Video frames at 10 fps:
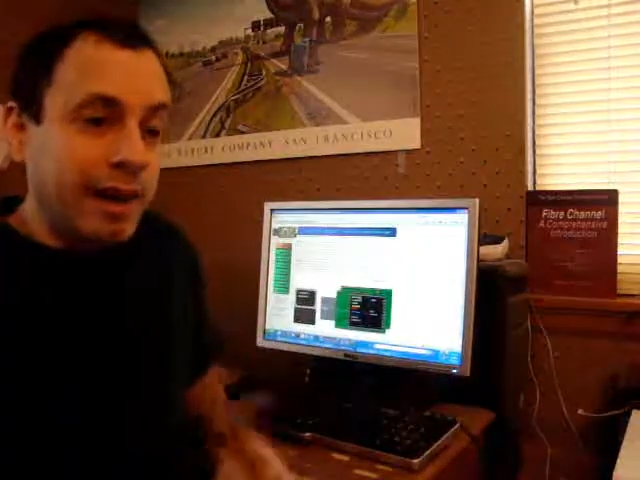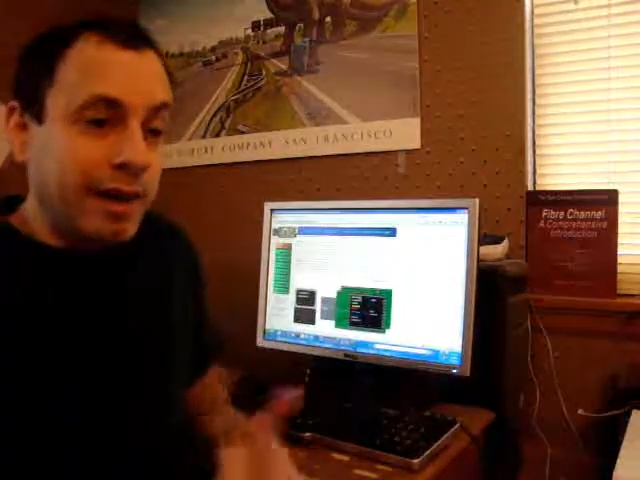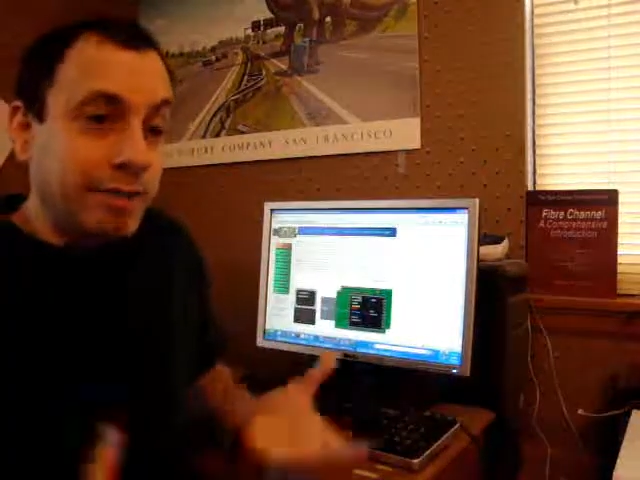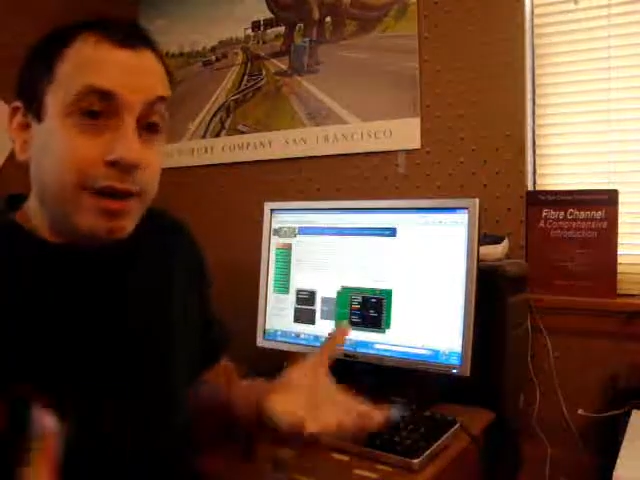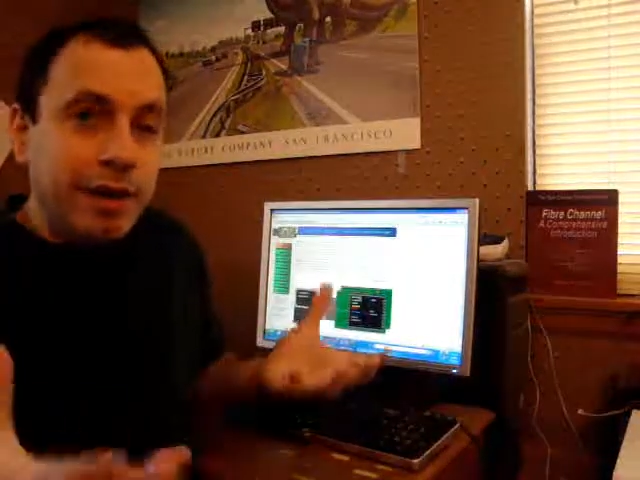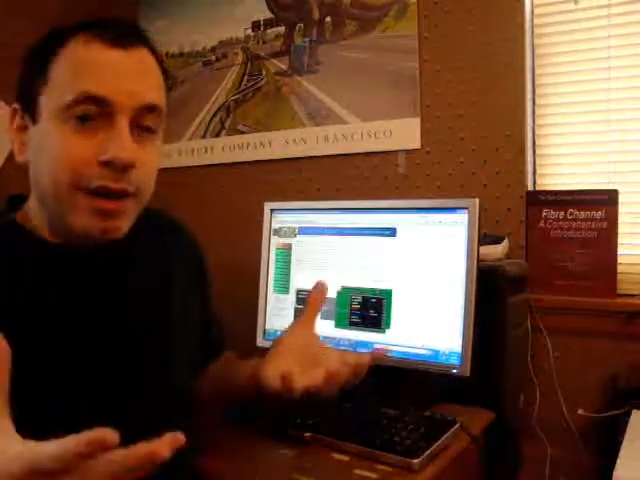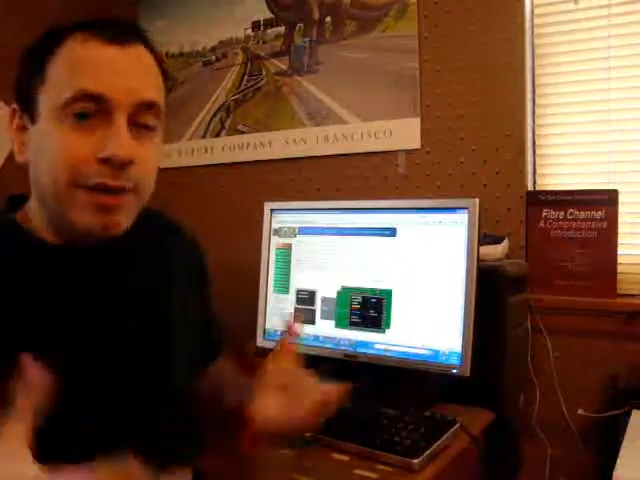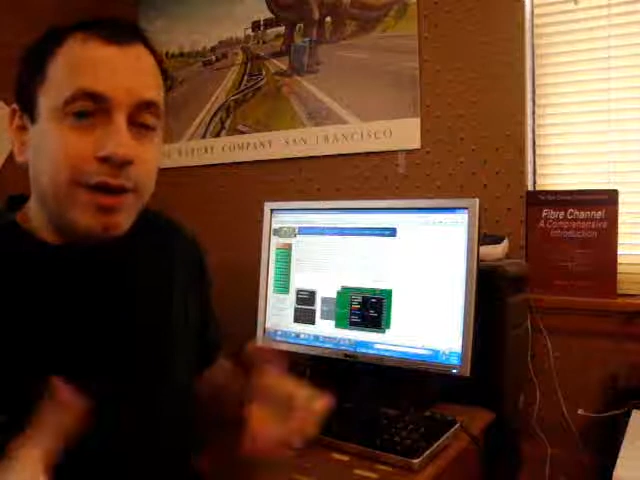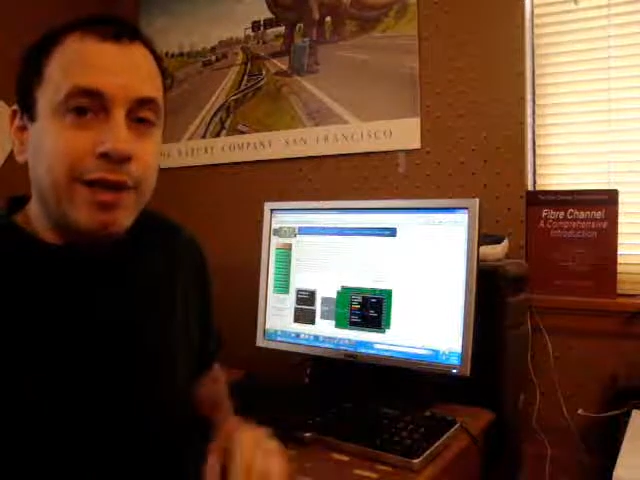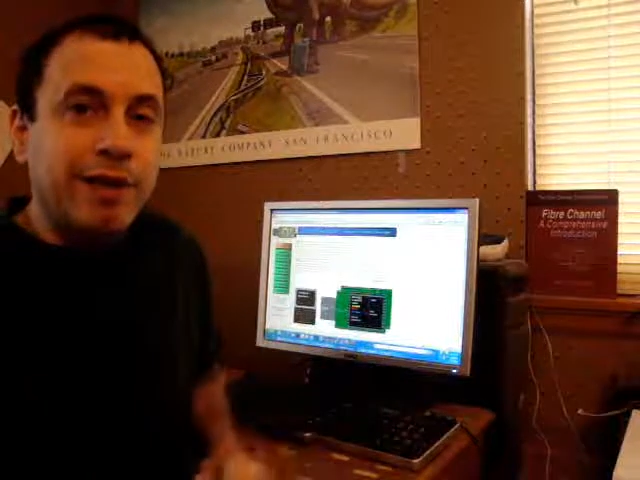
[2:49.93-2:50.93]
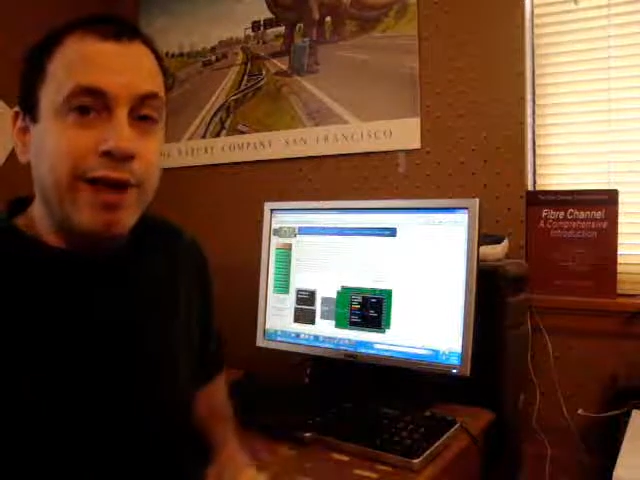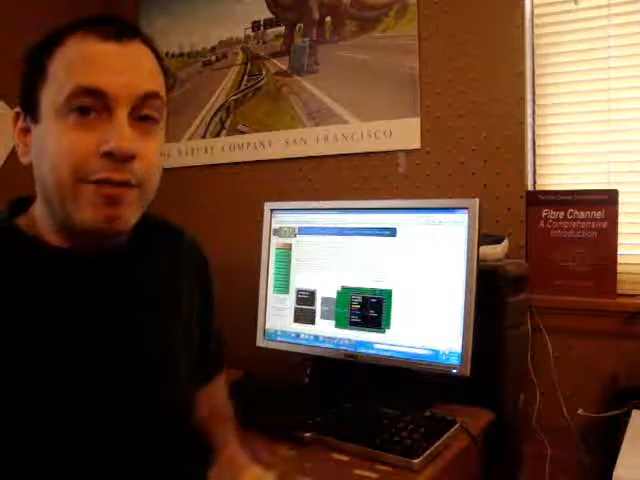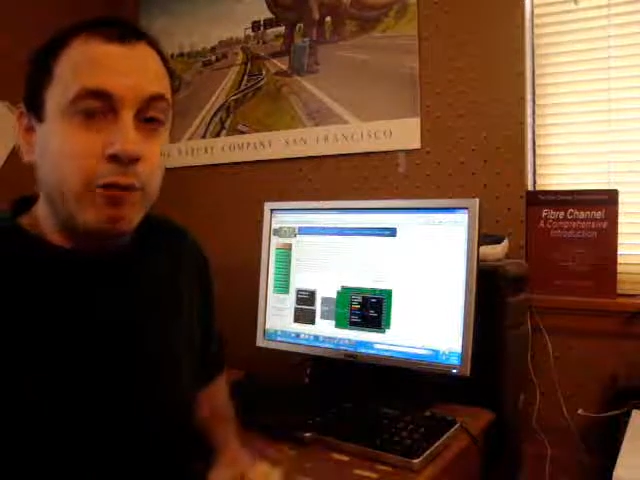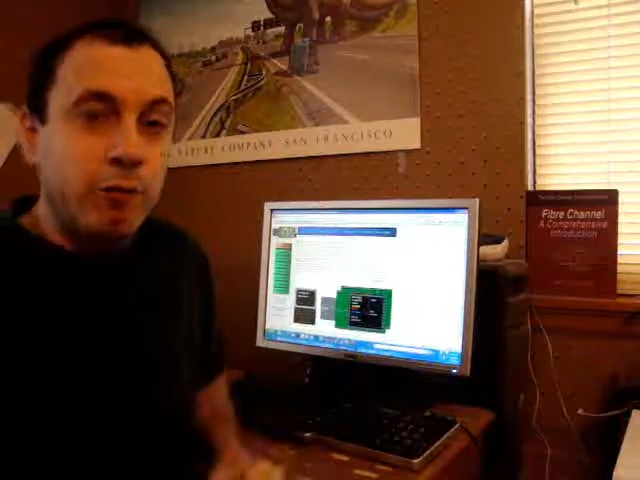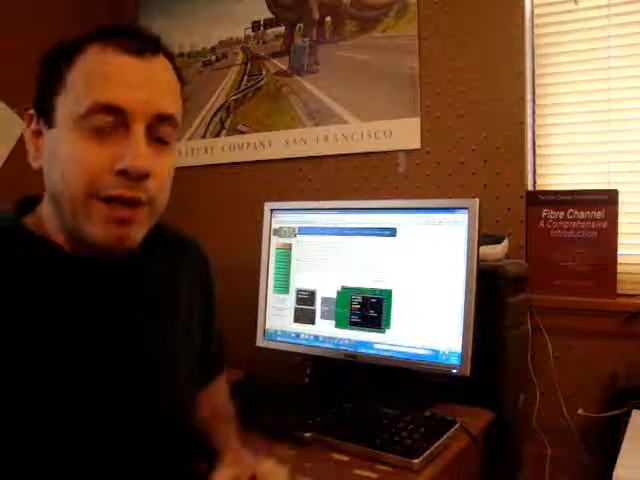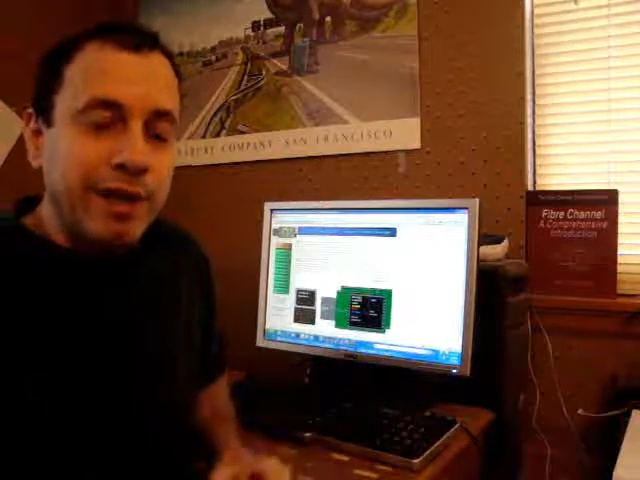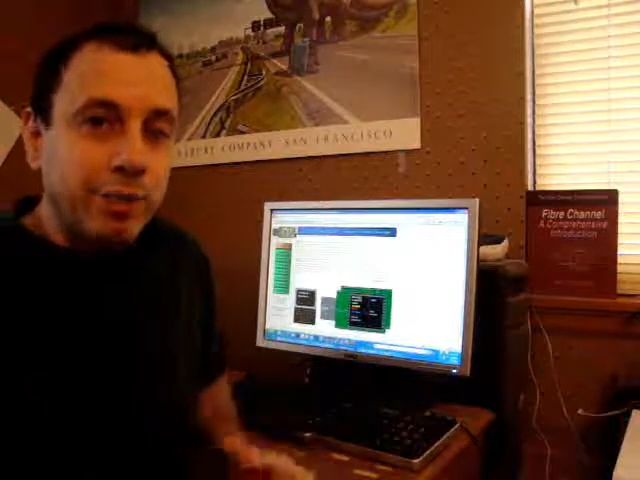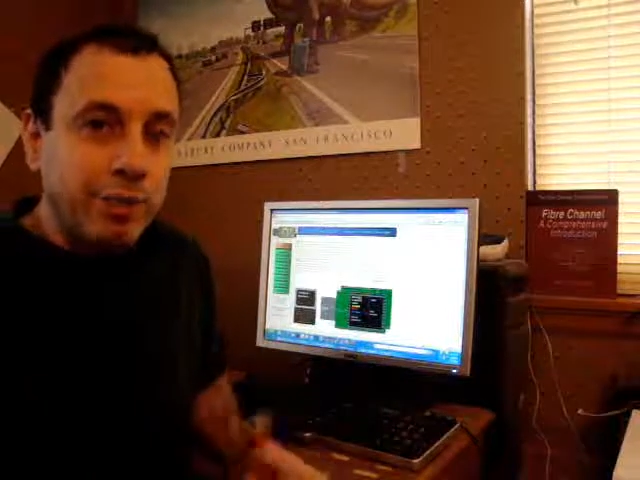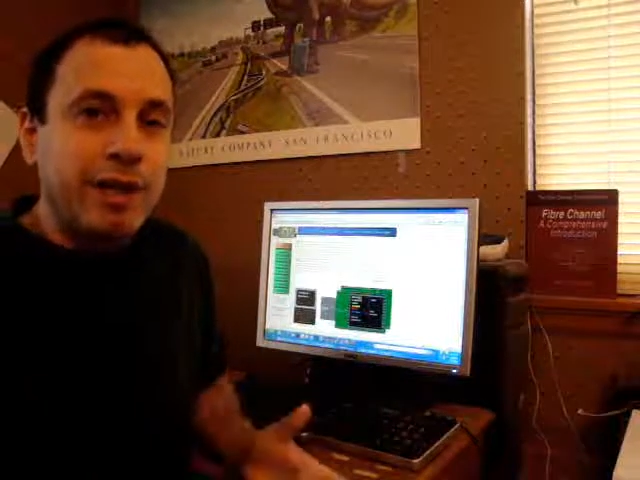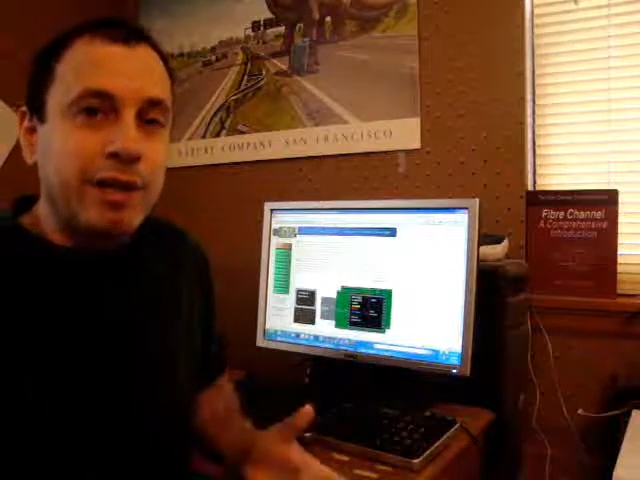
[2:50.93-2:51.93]
and then be done with it, and have a really
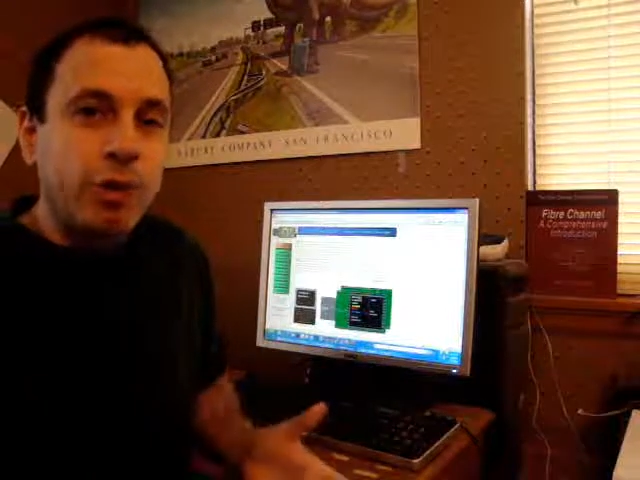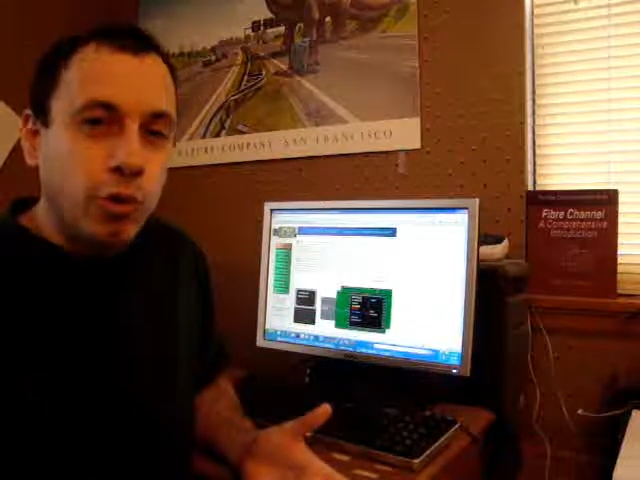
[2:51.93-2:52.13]
great,